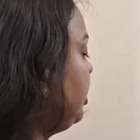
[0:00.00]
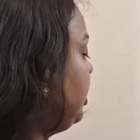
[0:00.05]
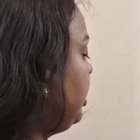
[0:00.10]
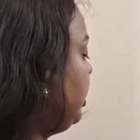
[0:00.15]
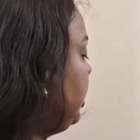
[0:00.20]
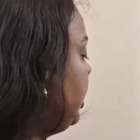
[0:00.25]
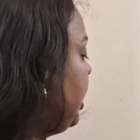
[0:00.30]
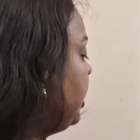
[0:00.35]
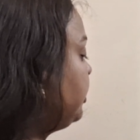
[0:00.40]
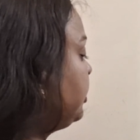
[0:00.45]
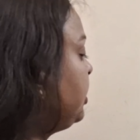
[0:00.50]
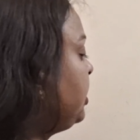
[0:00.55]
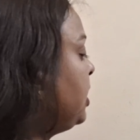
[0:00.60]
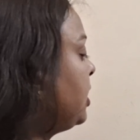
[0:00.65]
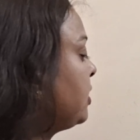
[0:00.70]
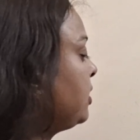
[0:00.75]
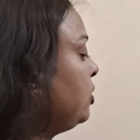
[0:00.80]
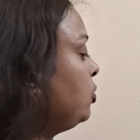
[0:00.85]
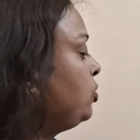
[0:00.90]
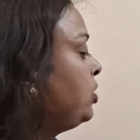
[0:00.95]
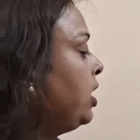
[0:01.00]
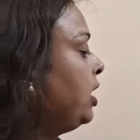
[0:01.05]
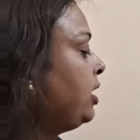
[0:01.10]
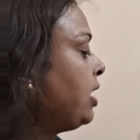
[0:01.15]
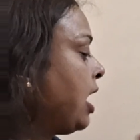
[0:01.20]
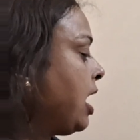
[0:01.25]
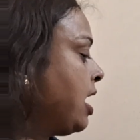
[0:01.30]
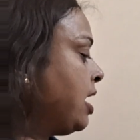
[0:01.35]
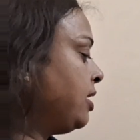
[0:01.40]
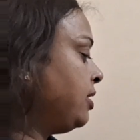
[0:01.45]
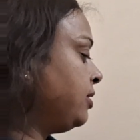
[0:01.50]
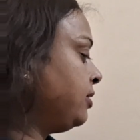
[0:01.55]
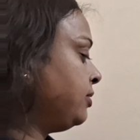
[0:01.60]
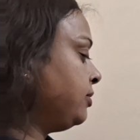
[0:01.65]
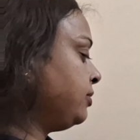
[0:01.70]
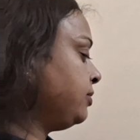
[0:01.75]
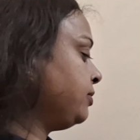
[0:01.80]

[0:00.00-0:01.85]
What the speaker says: less reactive than iron.